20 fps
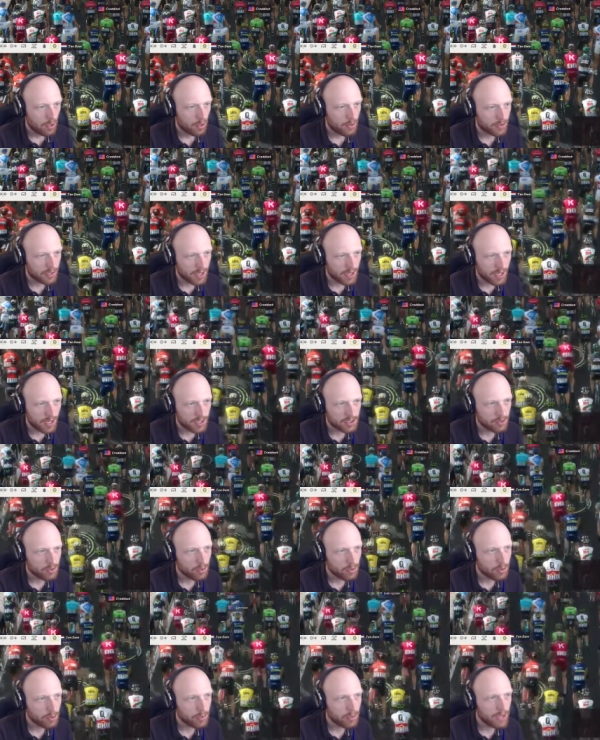Okay, so
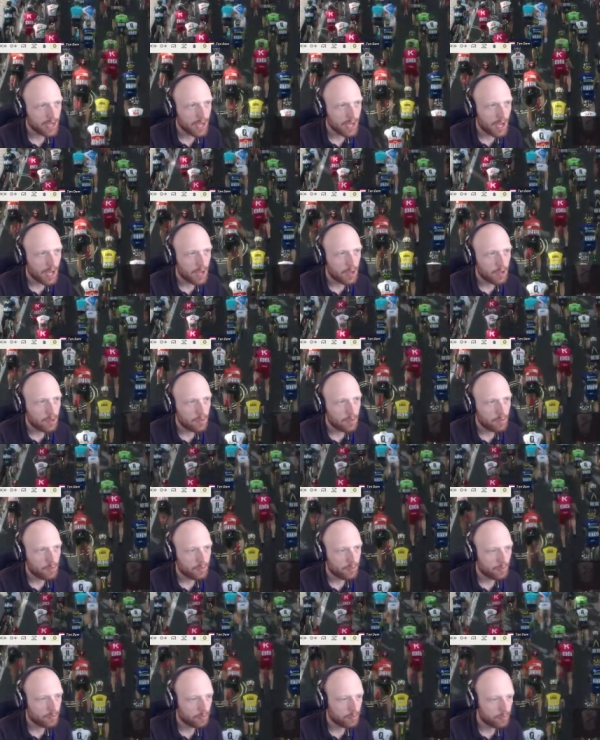what do we have?
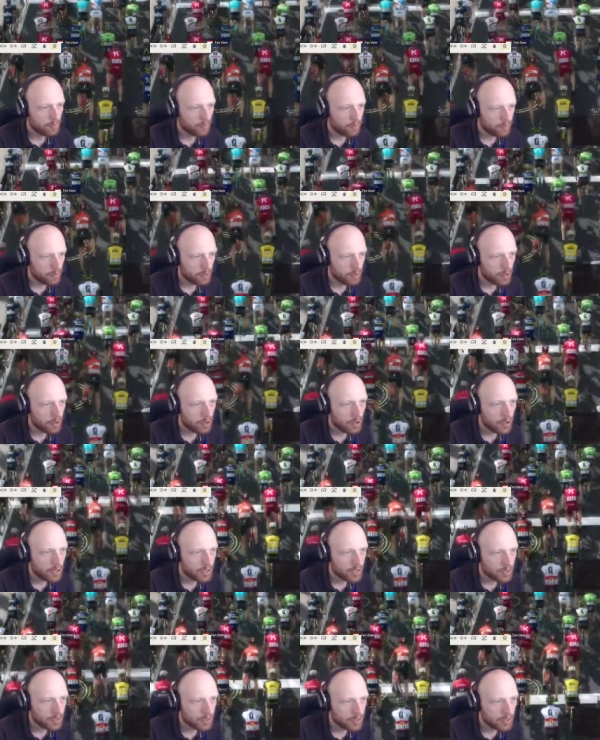
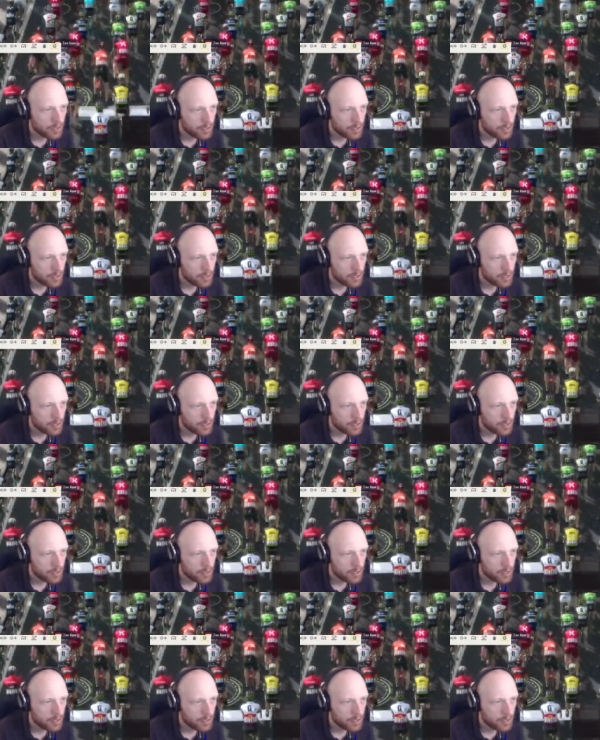Alright.